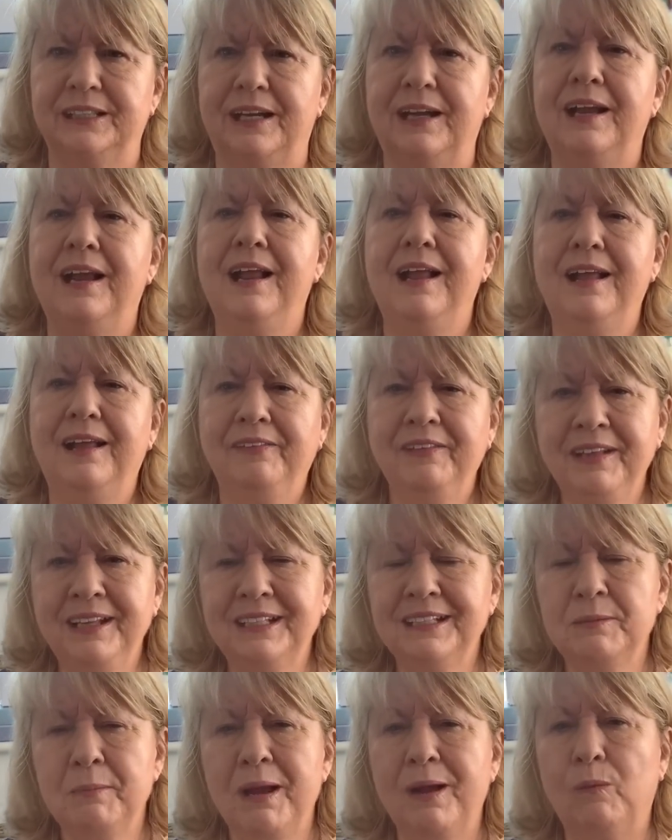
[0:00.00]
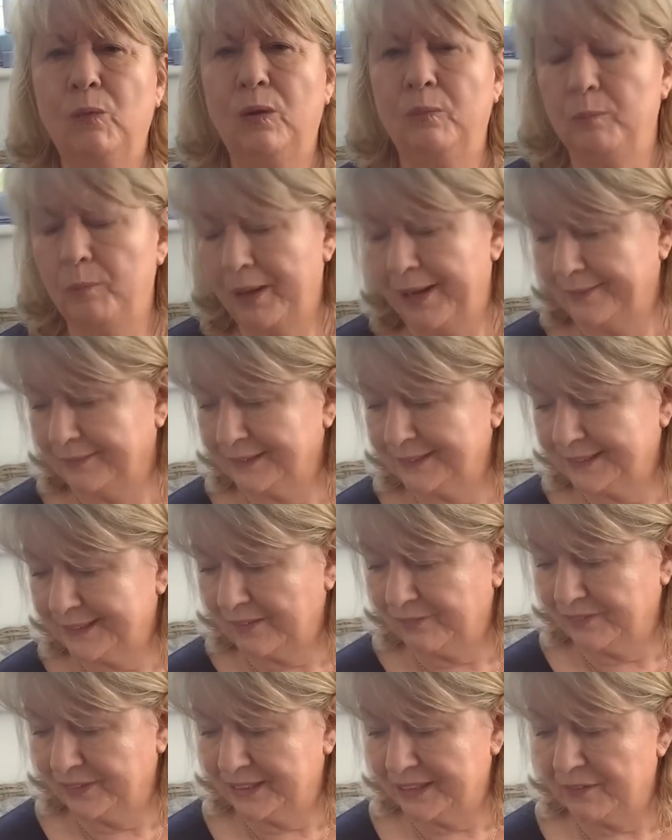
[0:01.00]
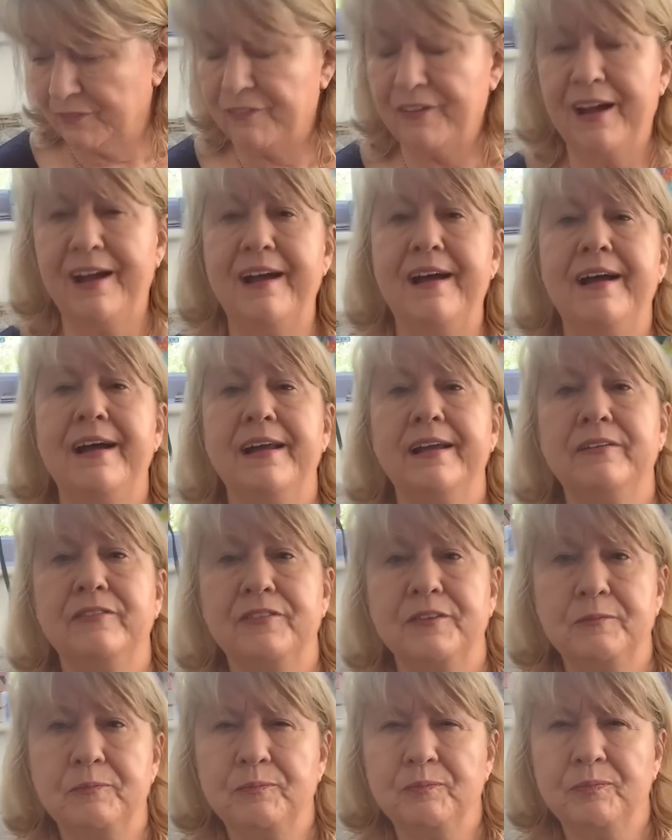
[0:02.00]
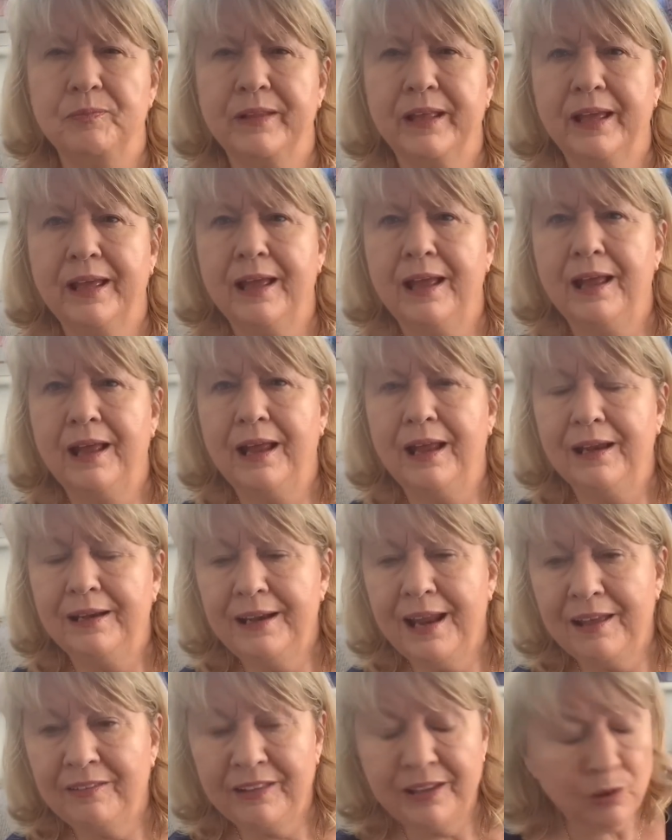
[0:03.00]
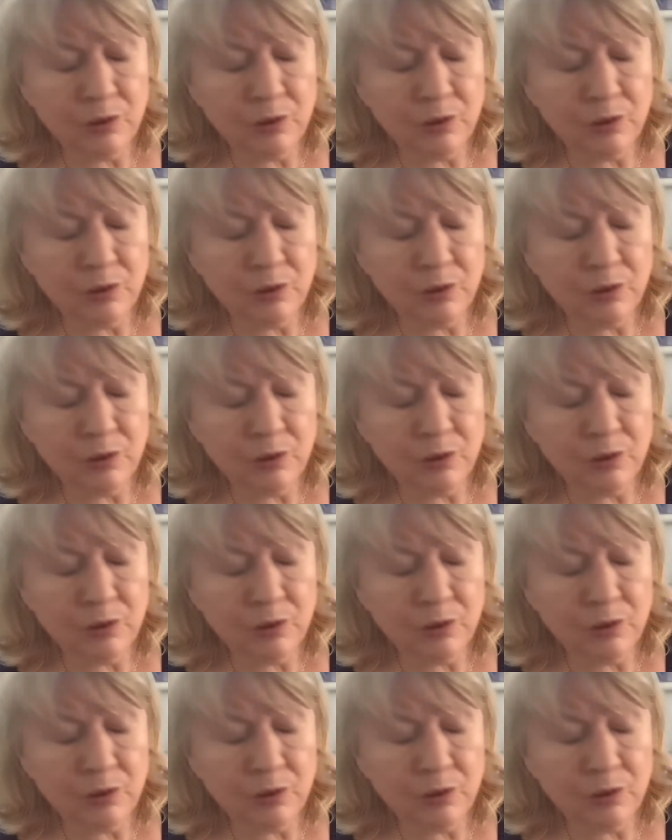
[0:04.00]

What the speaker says: I think it's about £1.75. Now they